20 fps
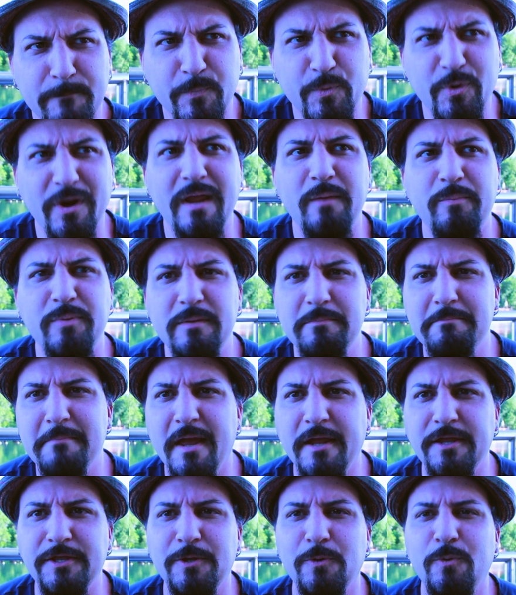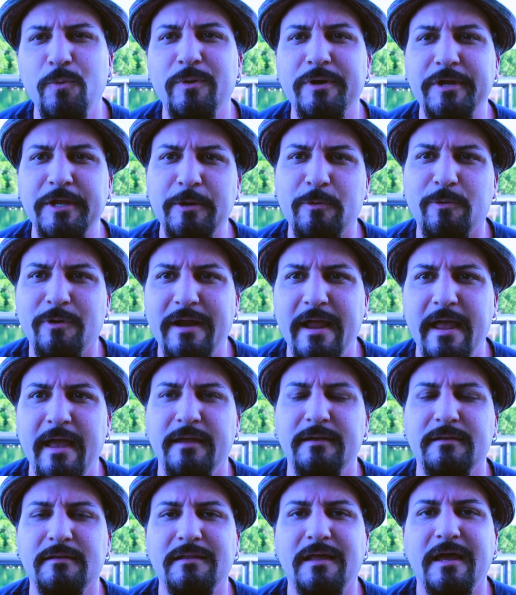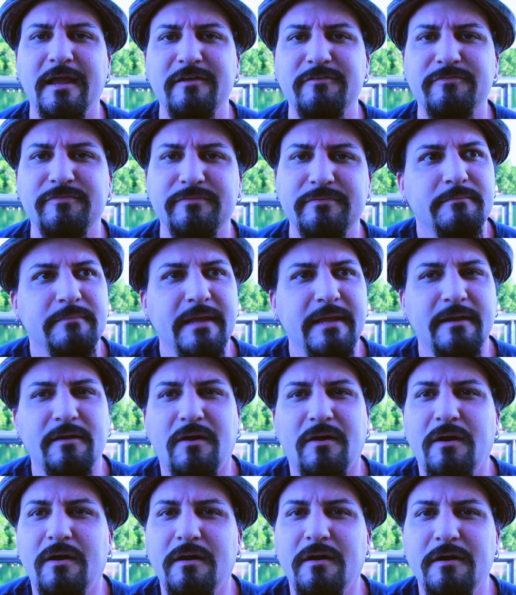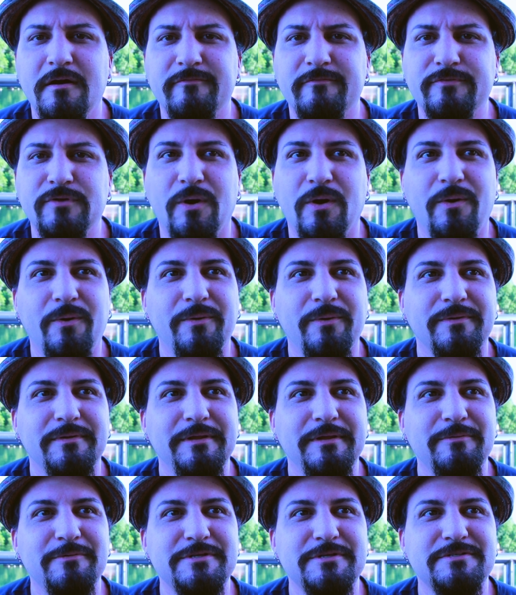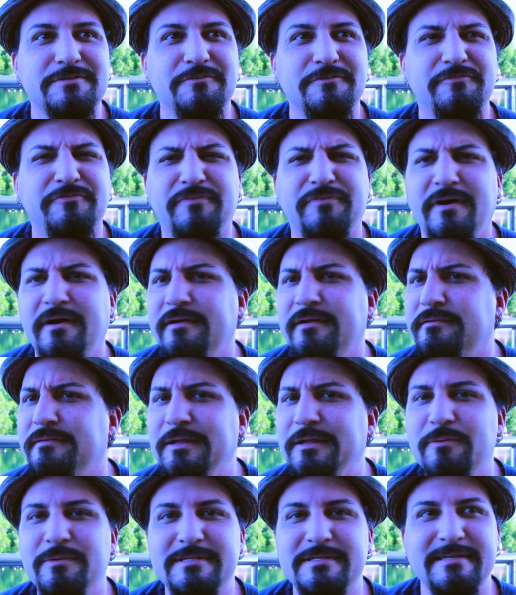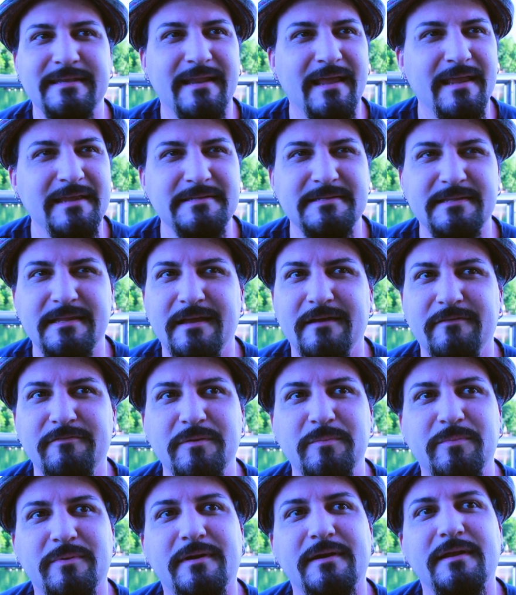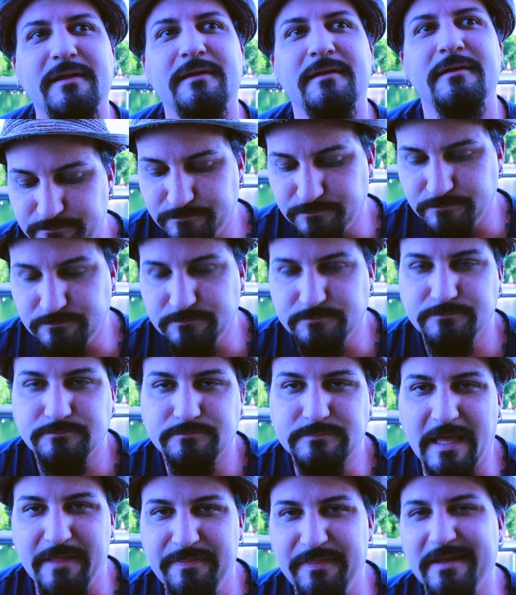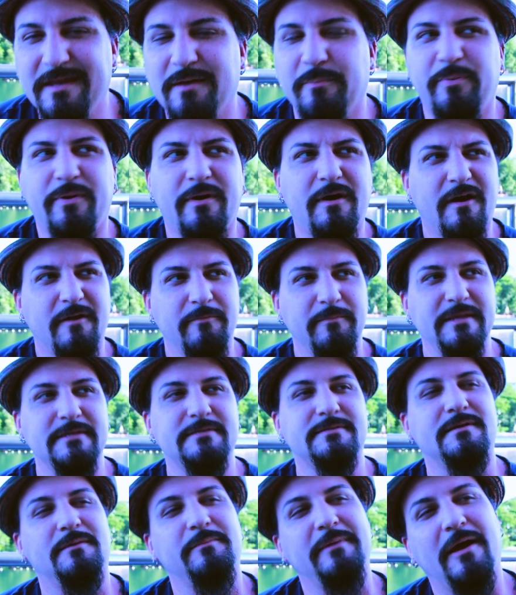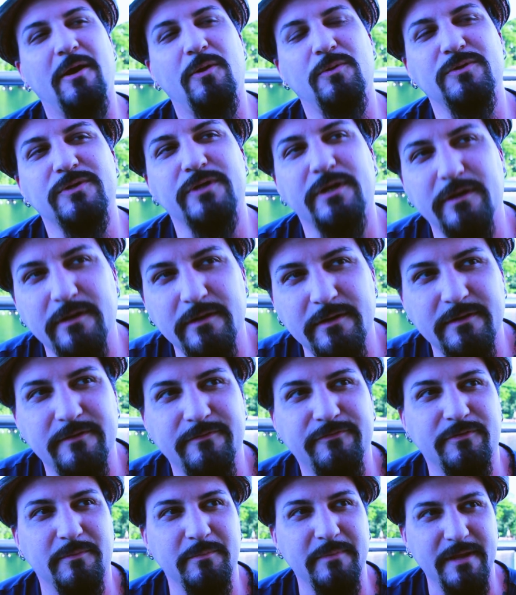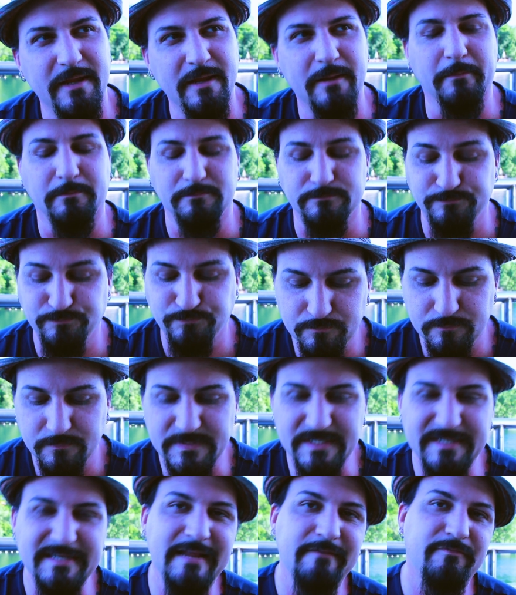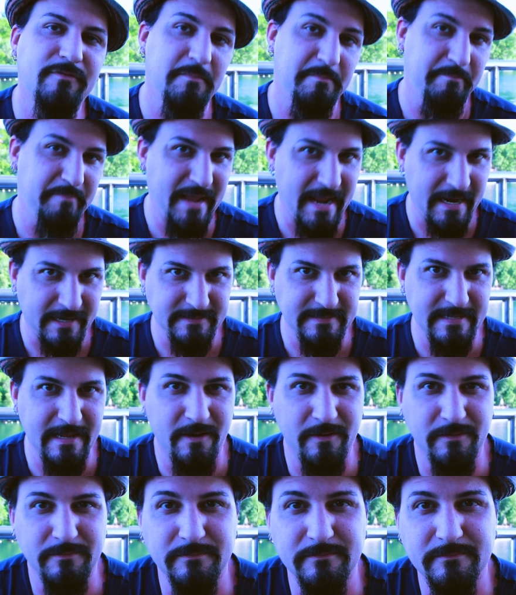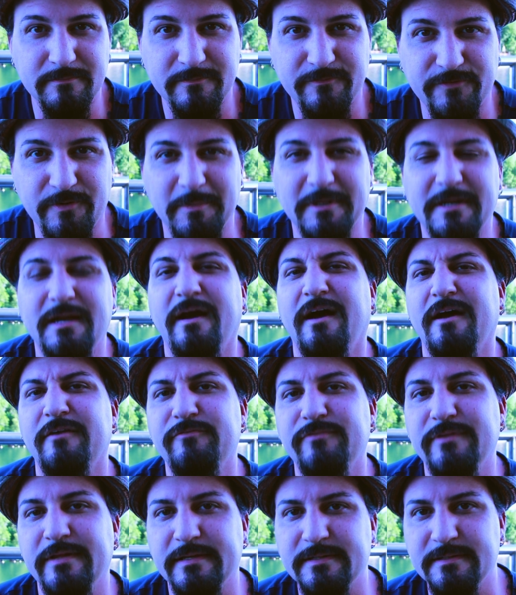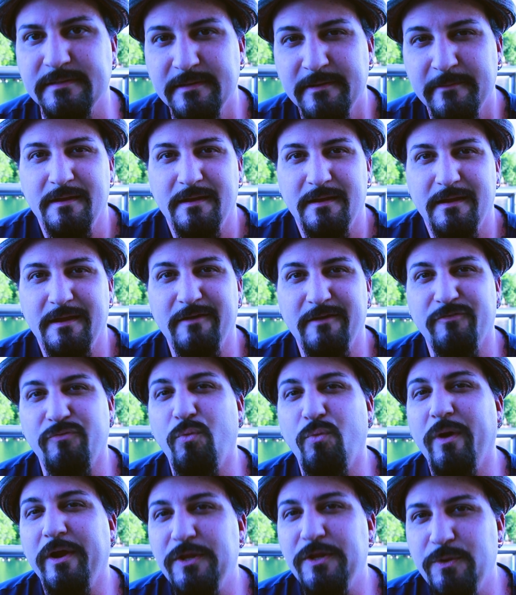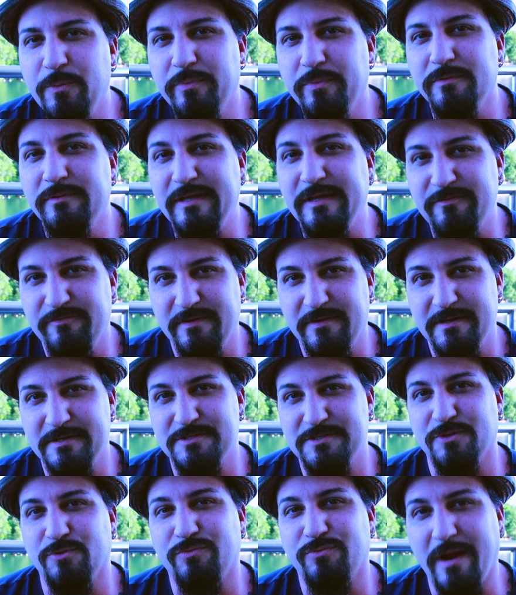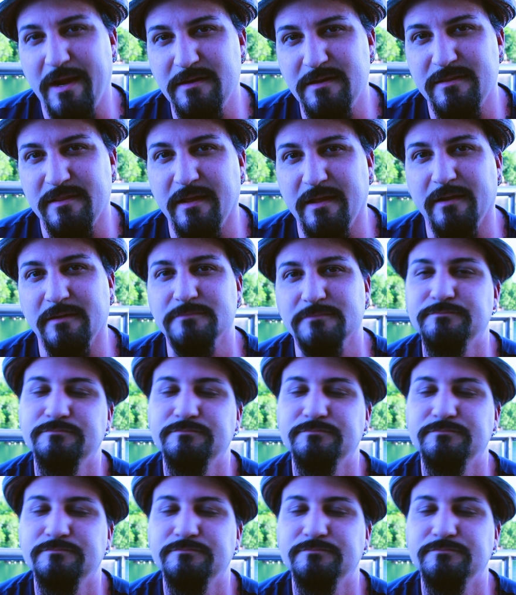Grampy met you where you were at in life. He had a heart of gold. He was so fun. He was nice to everybody. I think a part of me somehow learned from him to never back down from a conflict if what you believe in is the right thing.